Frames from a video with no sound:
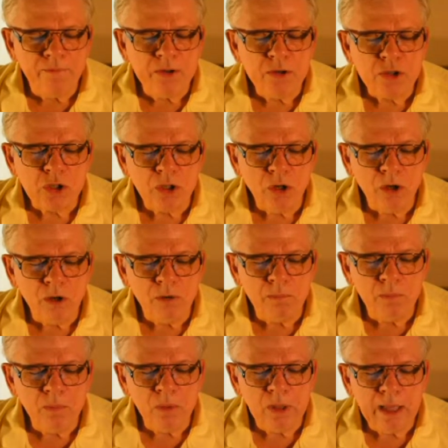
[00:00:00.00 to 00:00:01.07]
The future
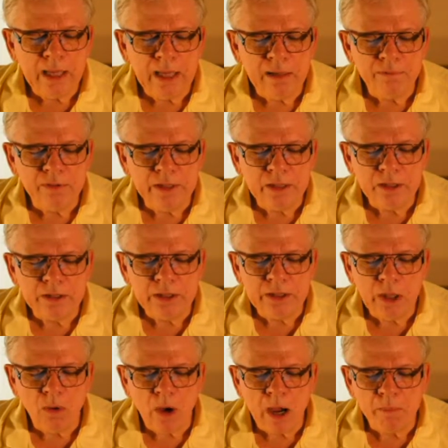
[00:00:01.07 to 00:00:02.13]
home will have
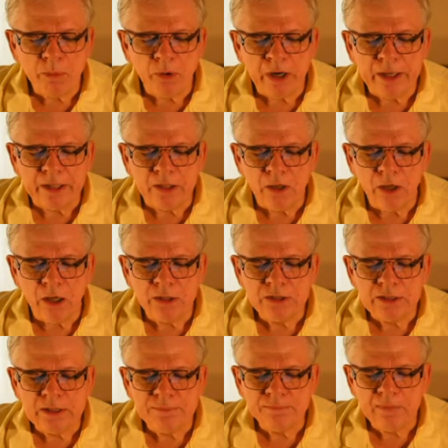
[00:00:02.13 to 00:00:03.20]
little to no operating
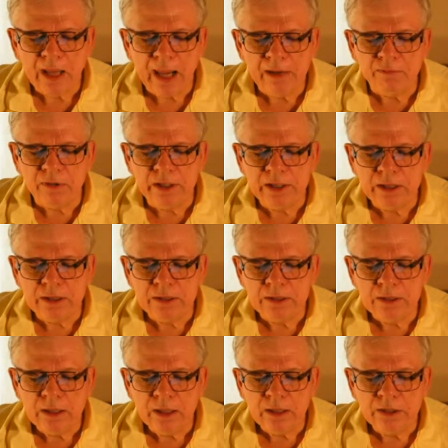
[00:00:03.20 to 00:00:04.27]
costs, have
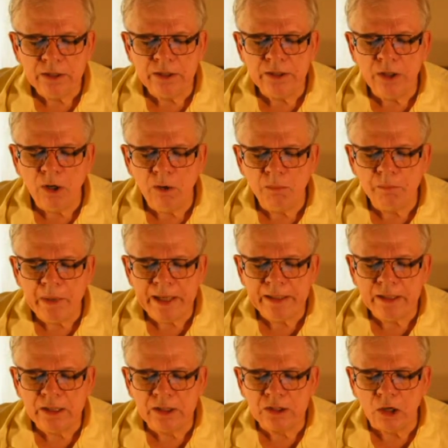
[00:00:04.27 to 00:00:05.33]
little to no
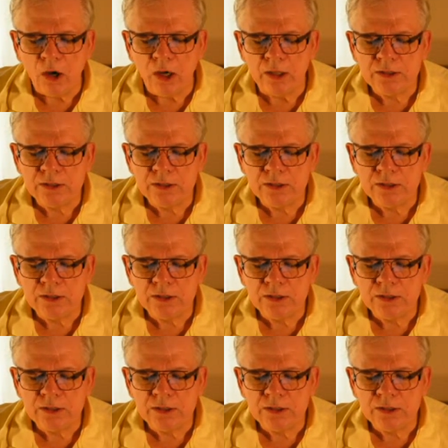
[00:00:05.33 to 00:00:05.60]
maintenance